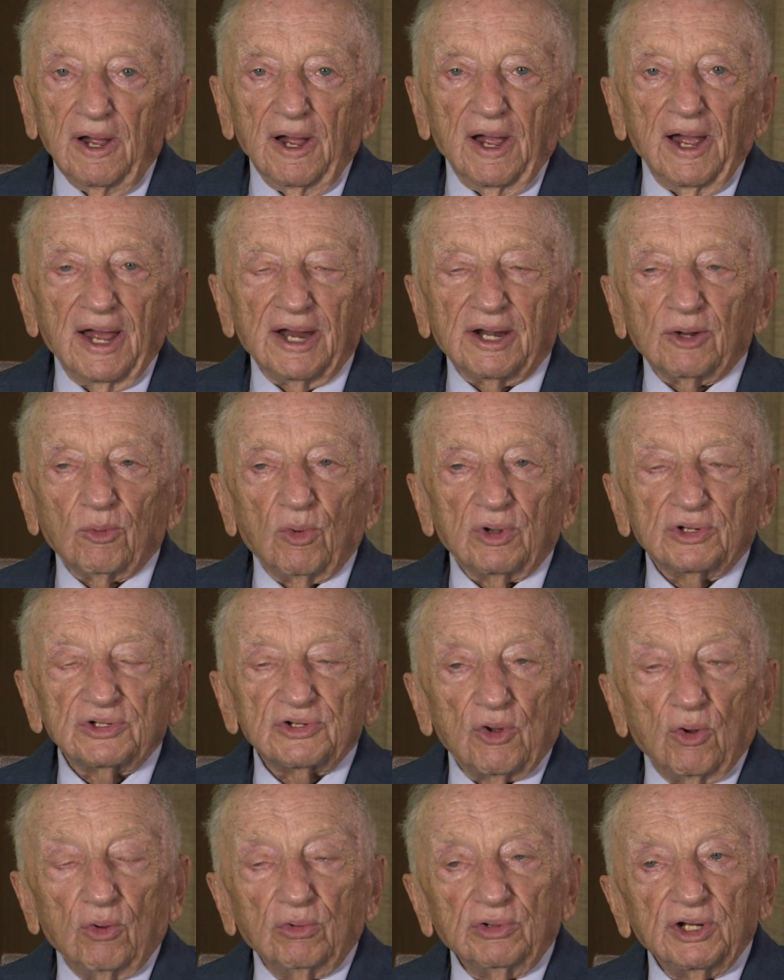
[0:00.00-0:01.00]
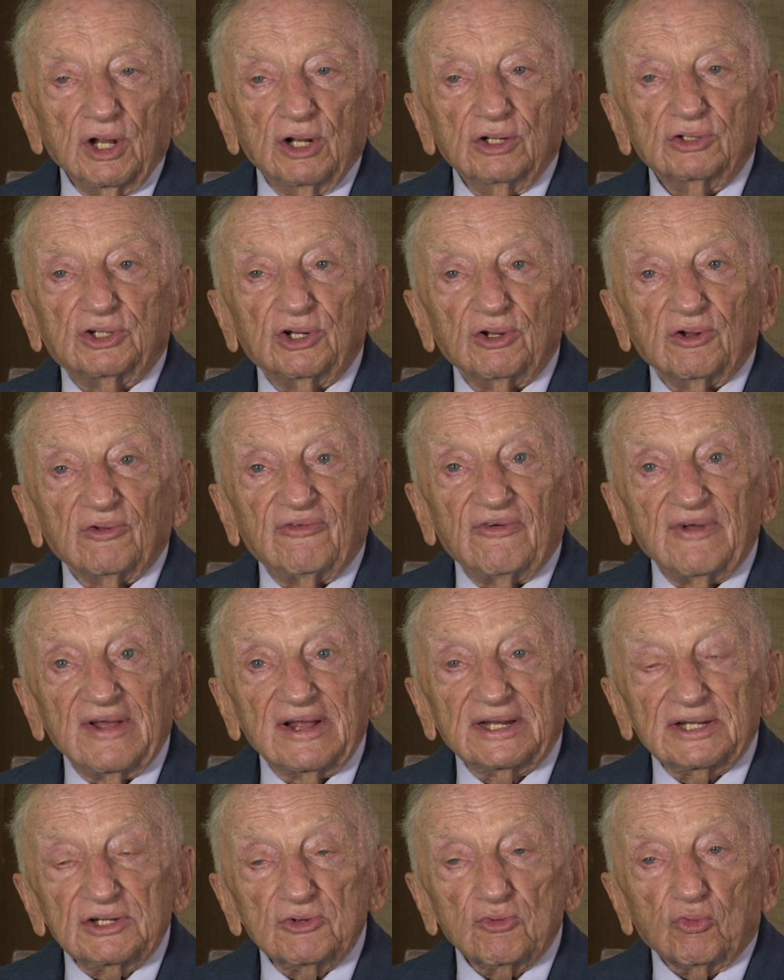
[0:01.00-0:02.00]
And it was only until
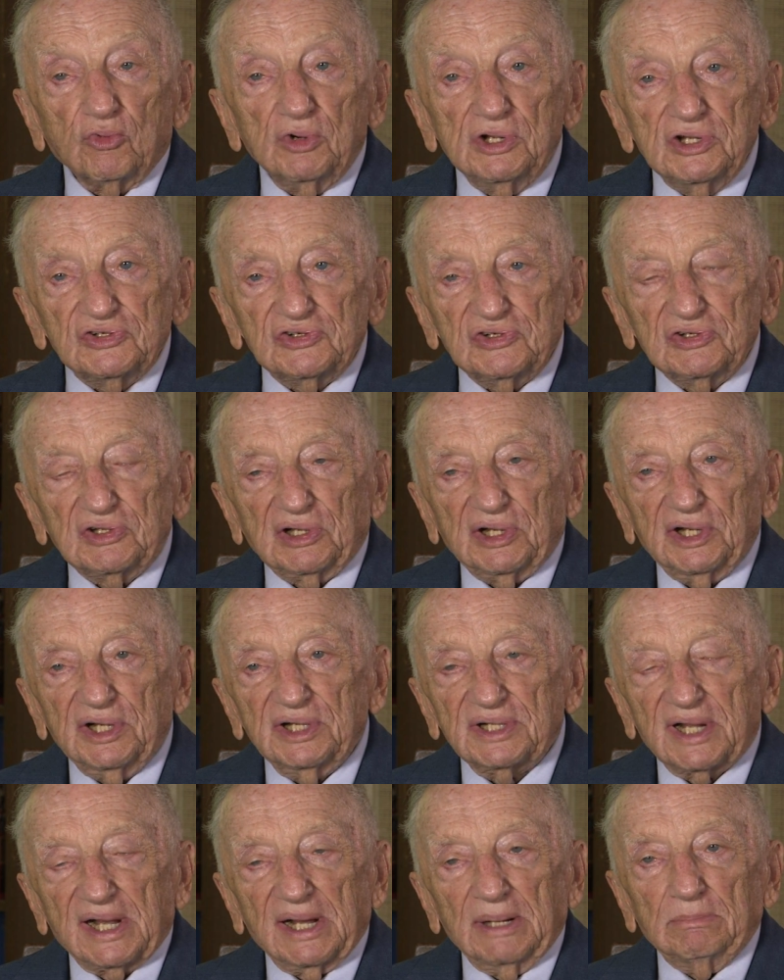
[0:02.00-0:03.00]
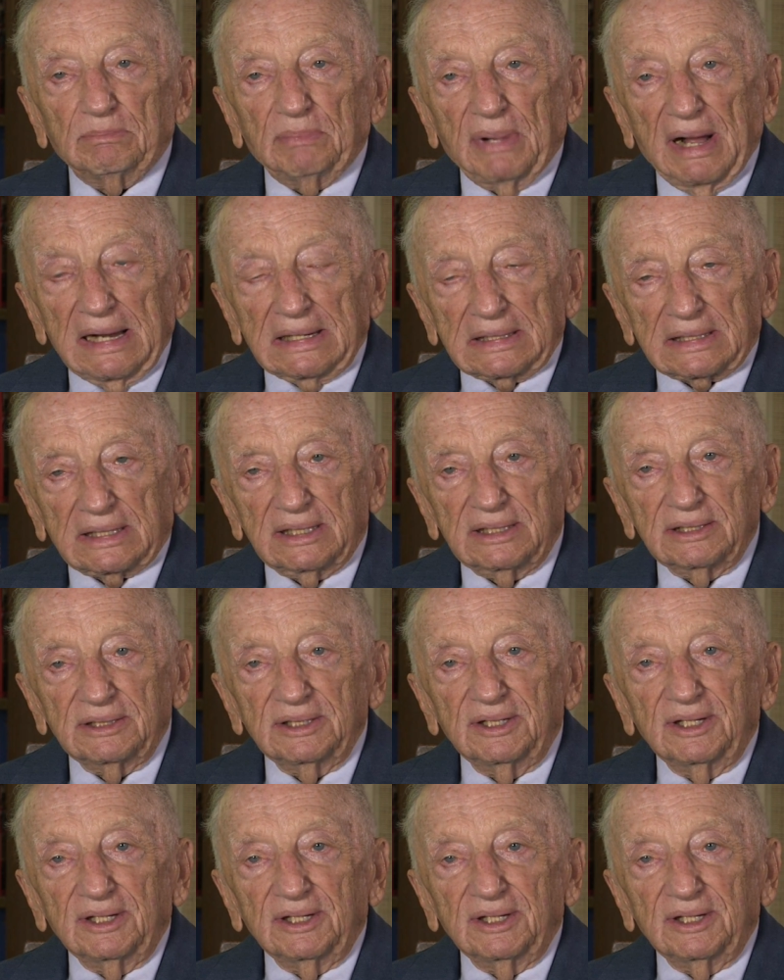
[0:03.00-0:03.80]
fairly recently in Kampala